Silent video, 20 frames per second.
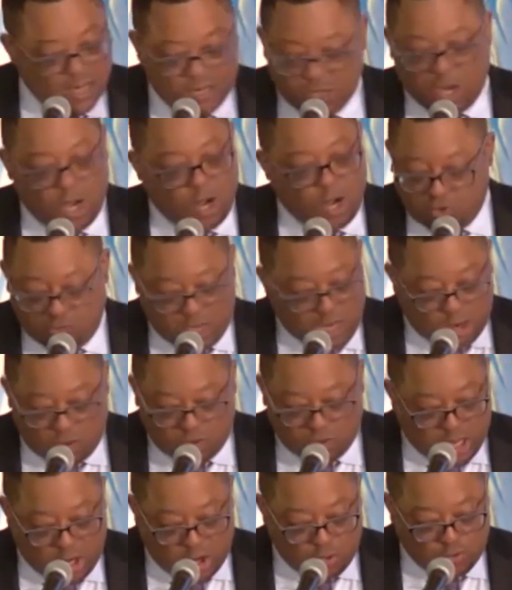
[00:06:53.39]
No, no,
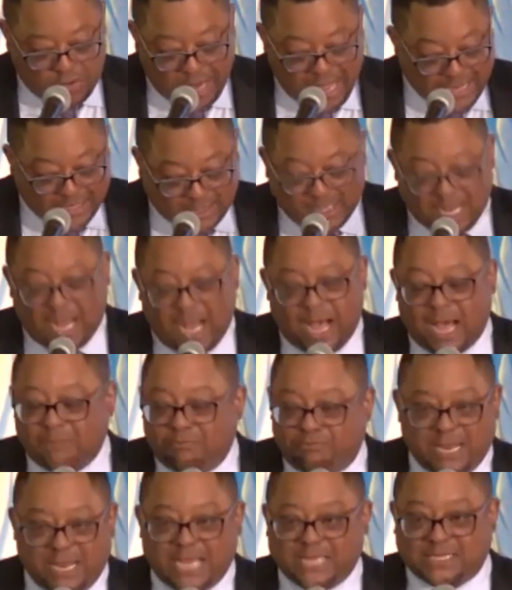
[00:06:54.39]
no, not God
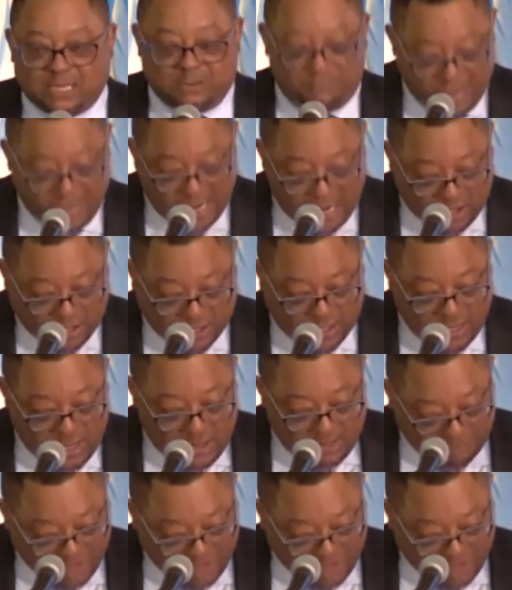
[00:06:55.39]
bless America.